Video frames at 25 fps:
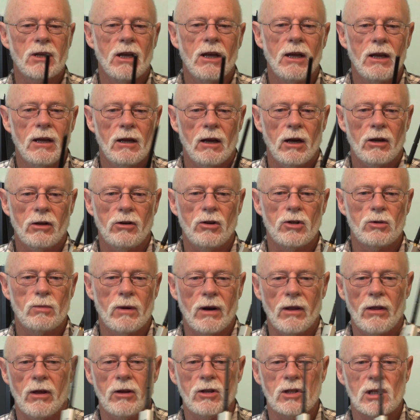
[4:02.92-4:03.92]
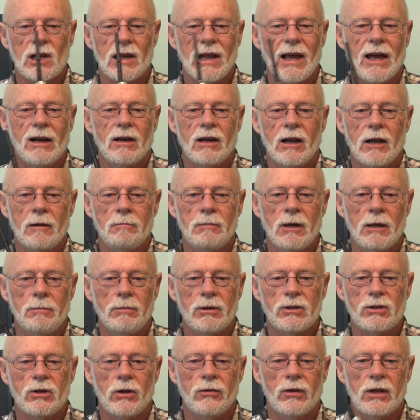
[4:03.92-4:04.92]
You can use one of those loud
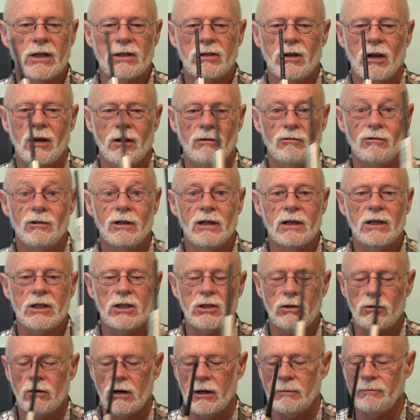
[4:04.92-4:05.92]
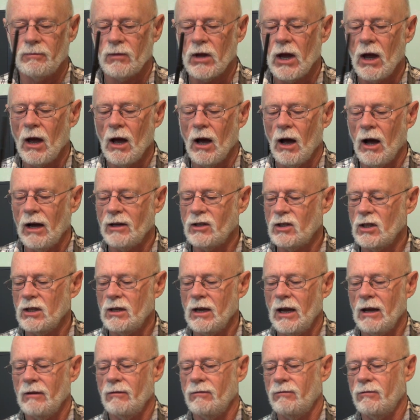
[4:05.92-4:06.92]
beepers on there, so it'll really scream. I did
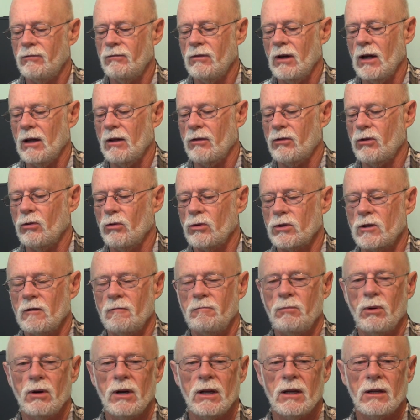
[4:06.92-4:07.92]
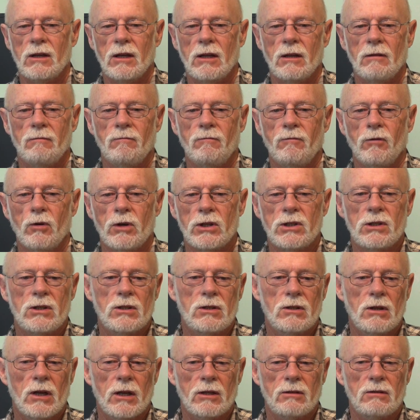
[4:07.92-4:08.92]
have thoughts of putting a voice
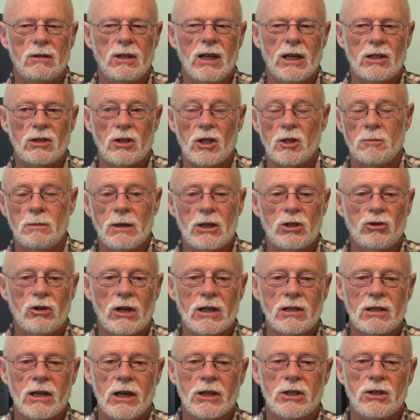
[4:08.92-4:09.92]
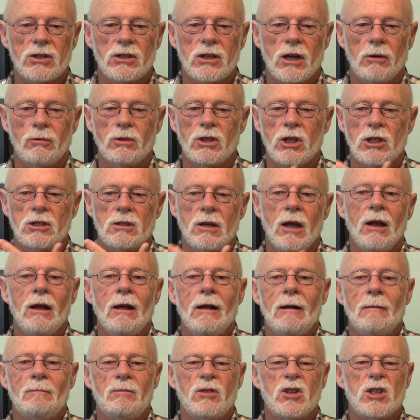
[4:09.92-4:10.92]
text-to-speech translation, so it would just
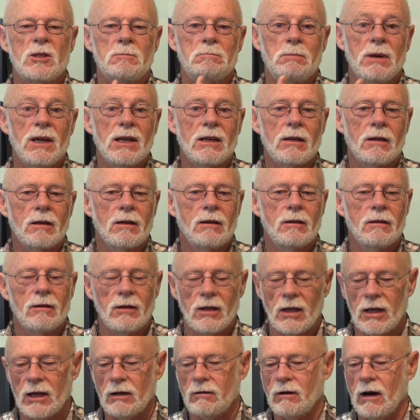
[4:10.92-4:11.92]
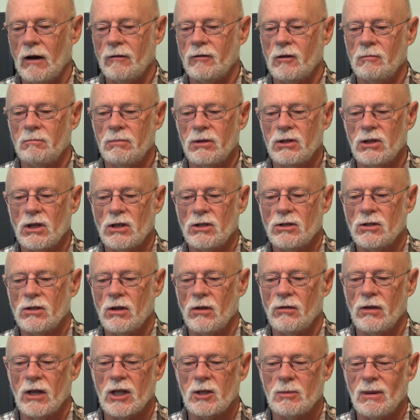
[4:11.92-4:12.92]
speak the aircraft and positions
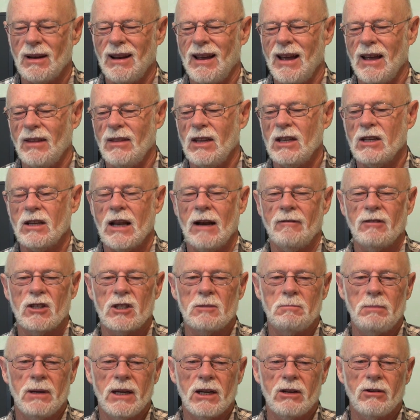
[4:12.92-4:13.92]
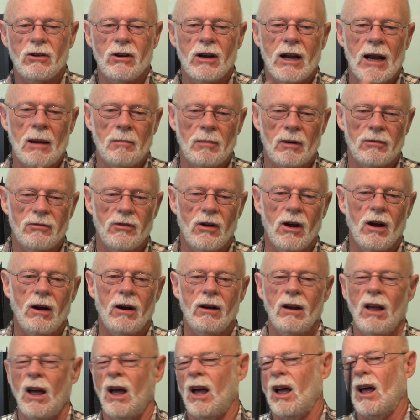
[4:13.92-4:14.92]
and things, but then you could have a speaker and an amplifier,
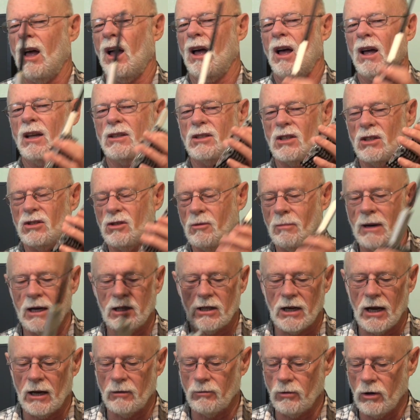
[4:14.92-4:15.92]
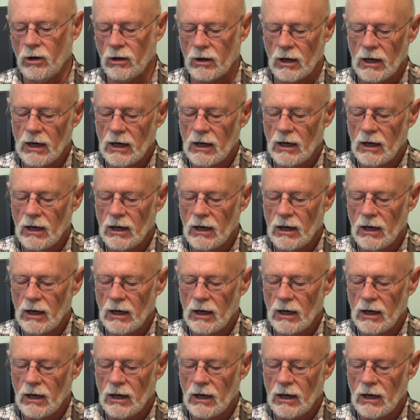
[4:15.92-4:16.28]
and it's just too much hard work.